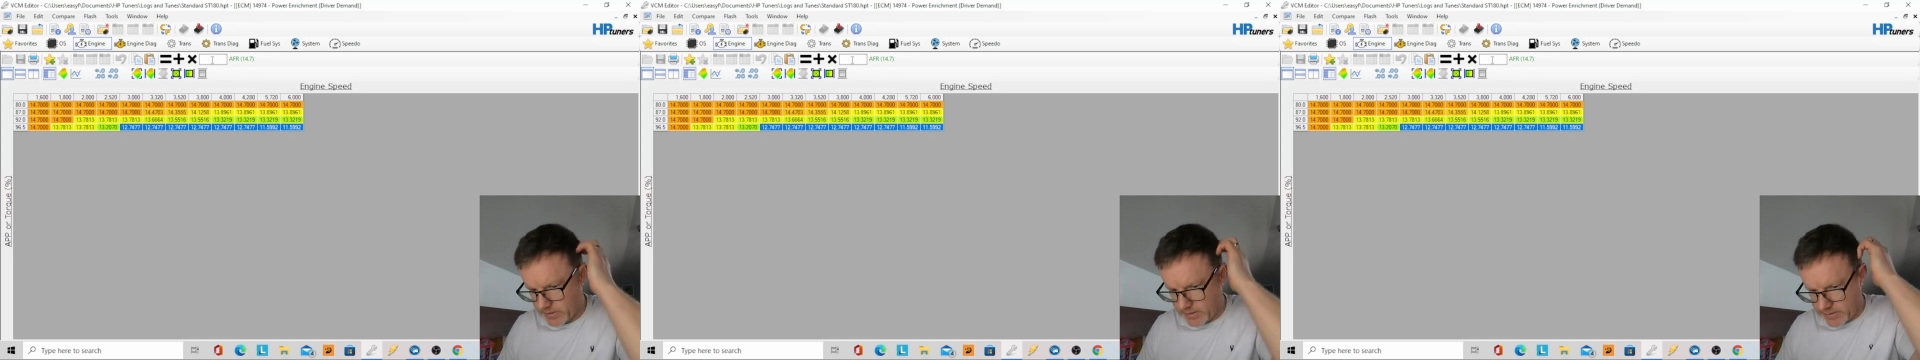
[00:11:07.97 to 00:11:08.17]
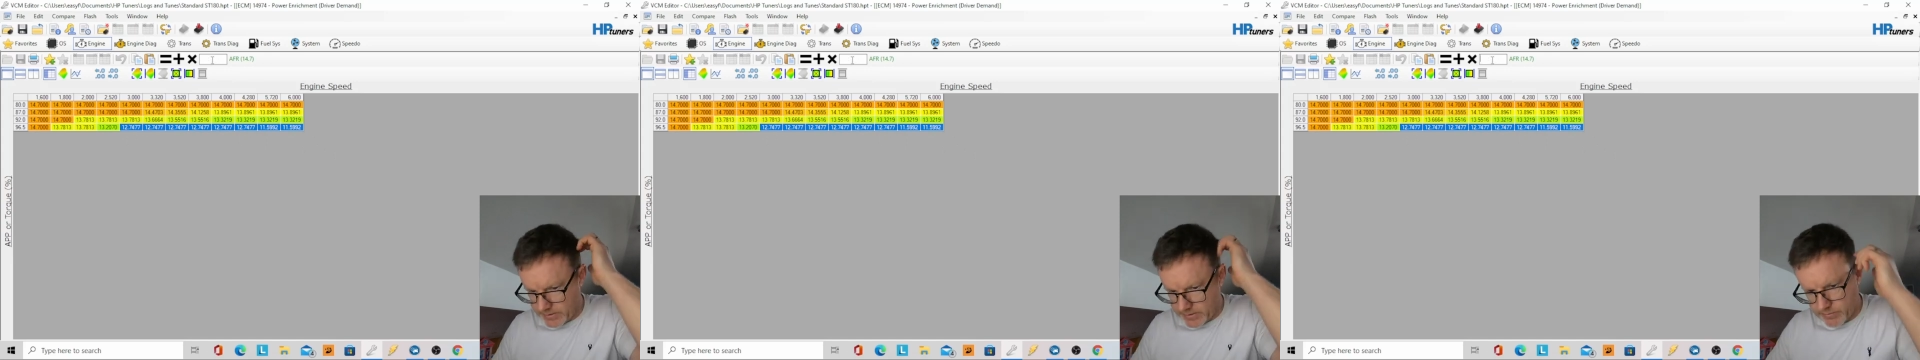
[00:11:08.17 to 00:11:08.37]

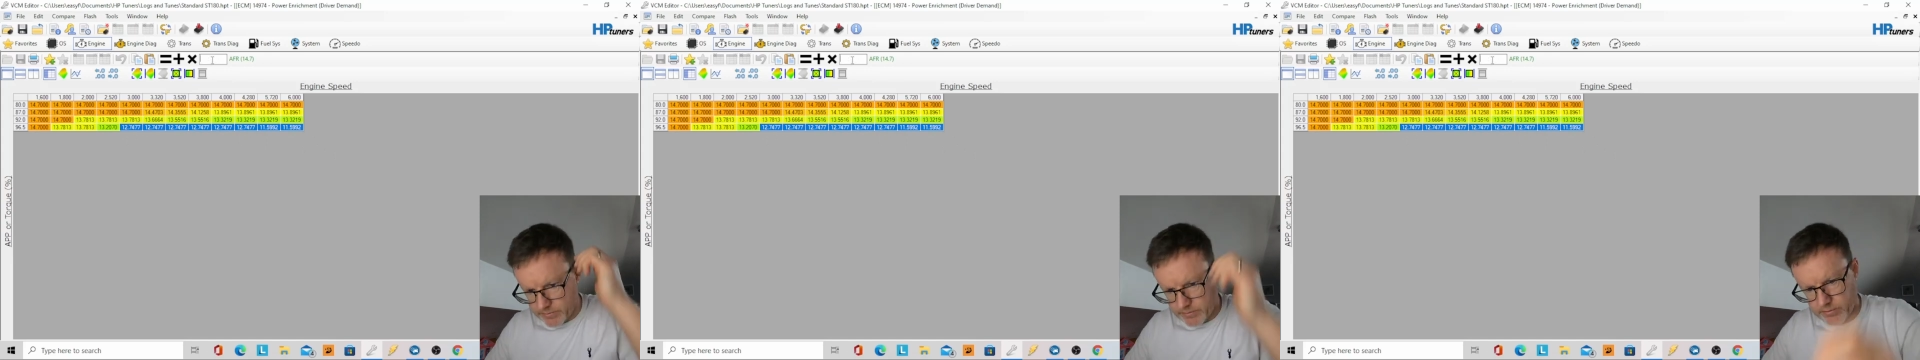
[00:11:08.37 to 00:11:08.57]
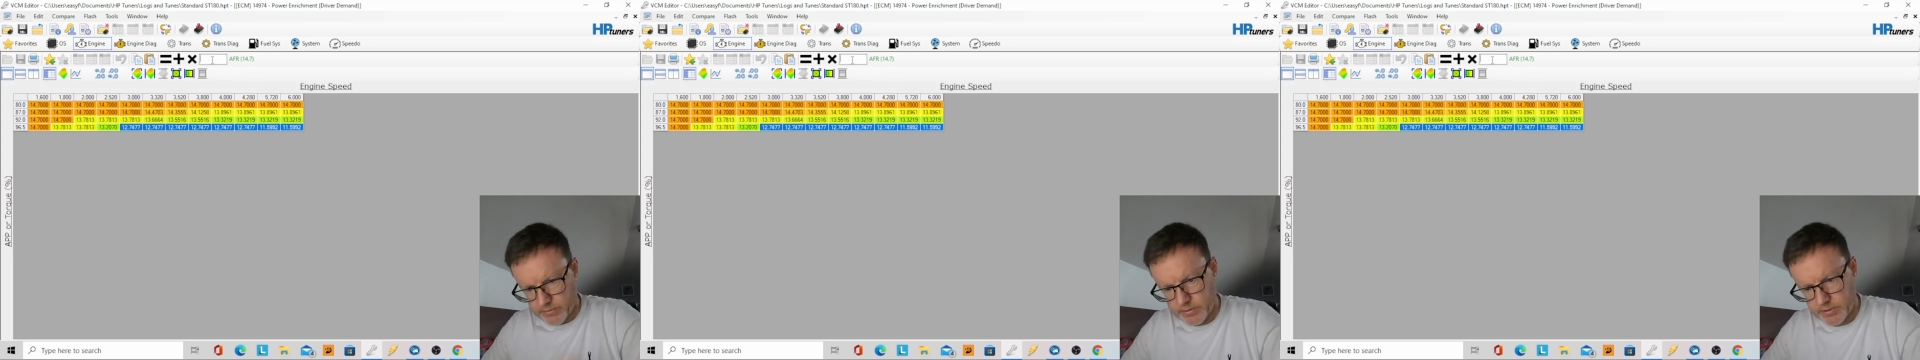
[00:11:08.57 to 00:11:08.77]
and you
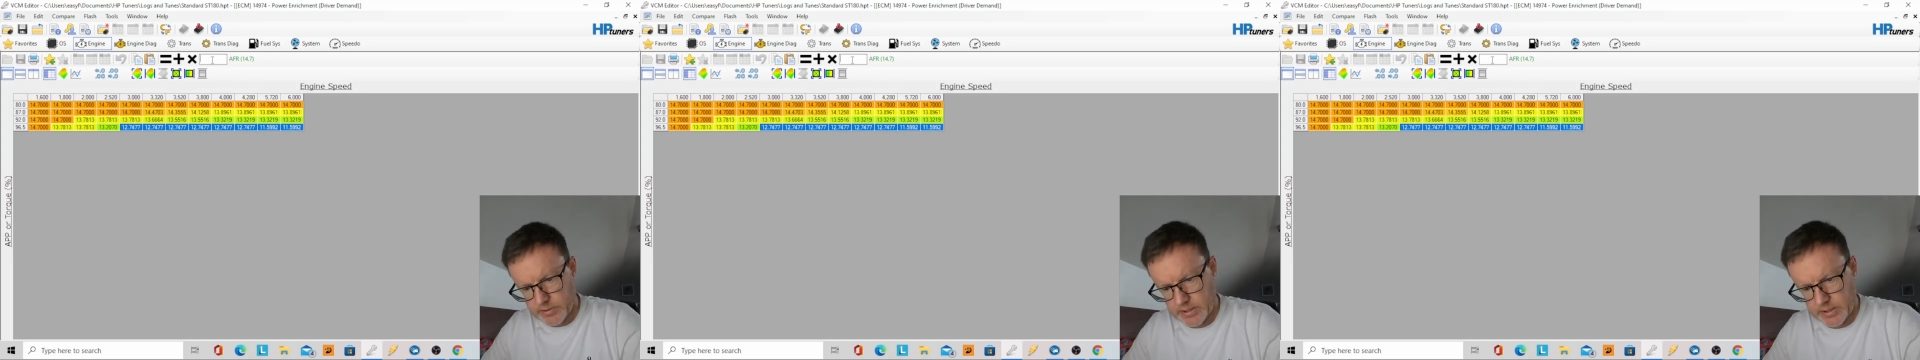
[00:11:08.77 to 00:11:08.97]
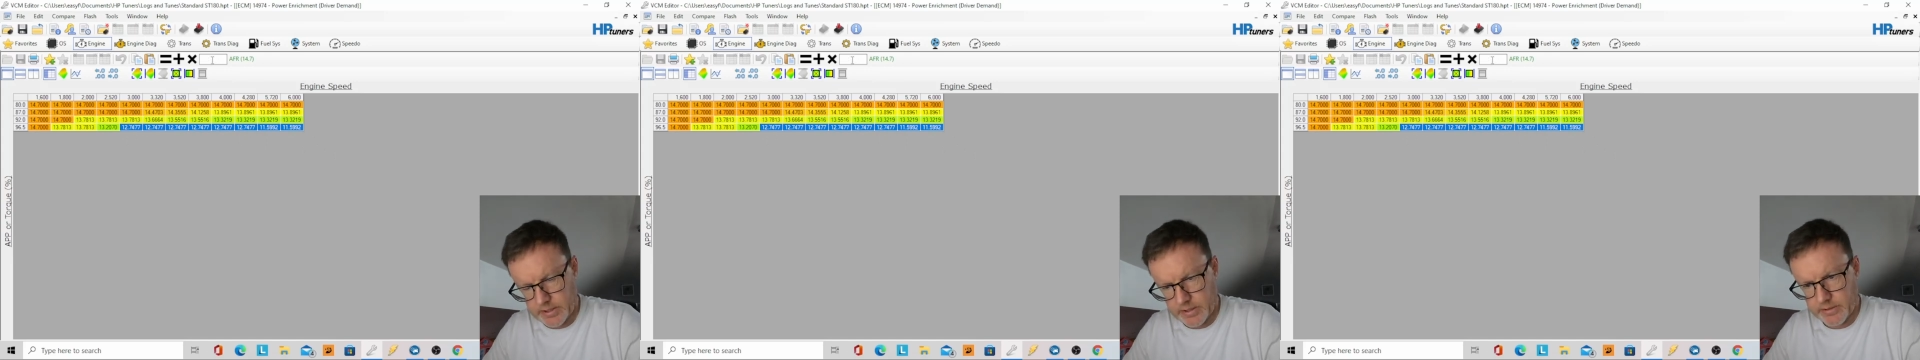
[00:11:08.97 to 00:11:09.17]
go,
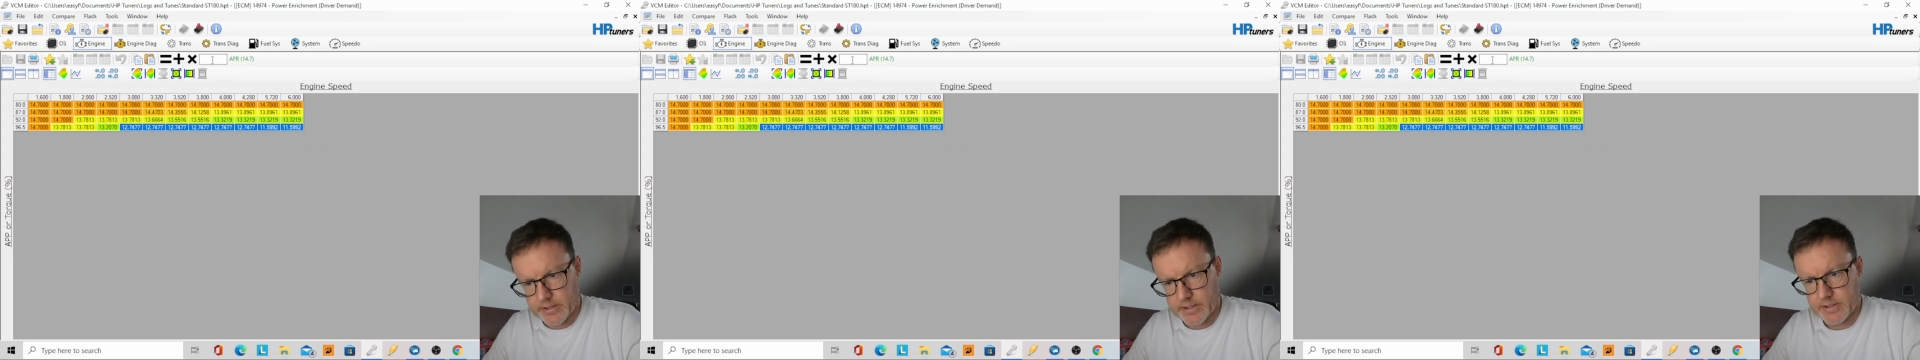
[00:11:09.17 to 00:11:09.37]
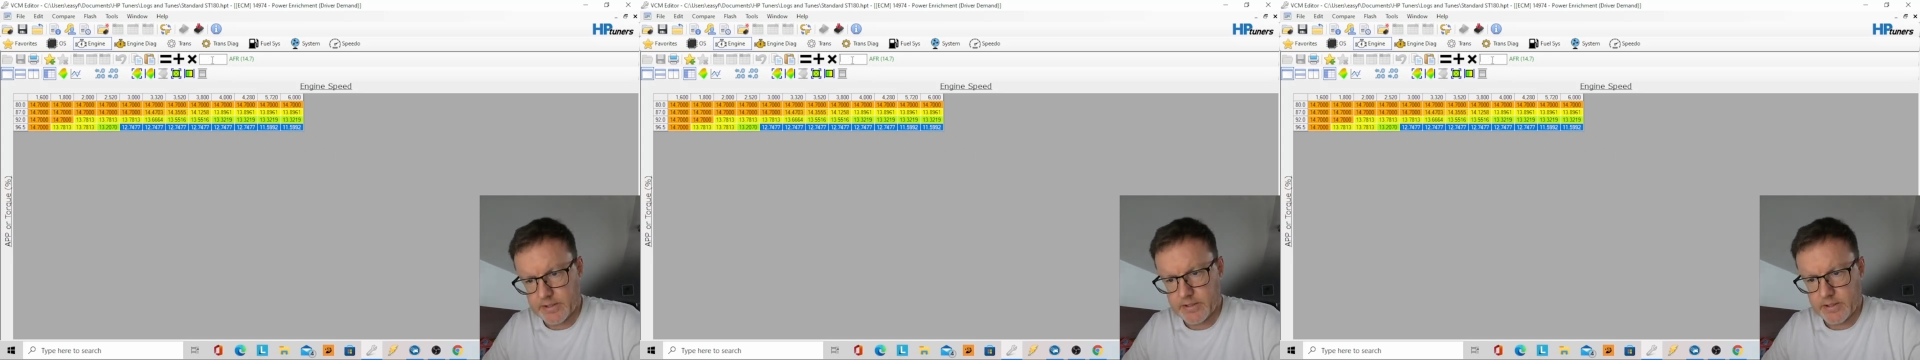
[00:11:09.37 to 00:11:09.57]

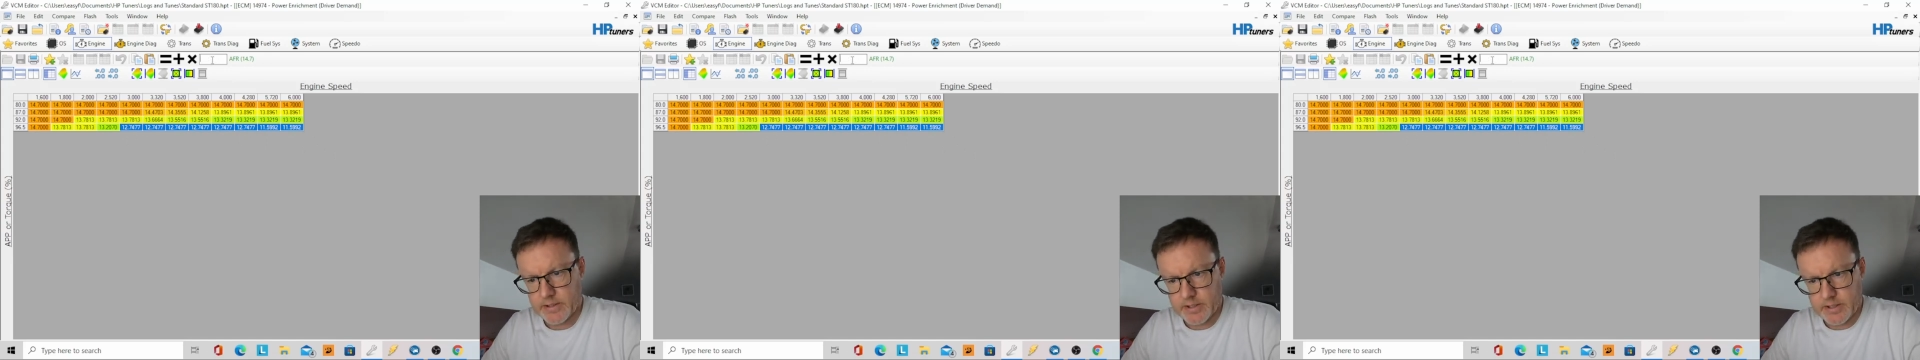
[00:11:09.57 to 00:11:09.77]
right,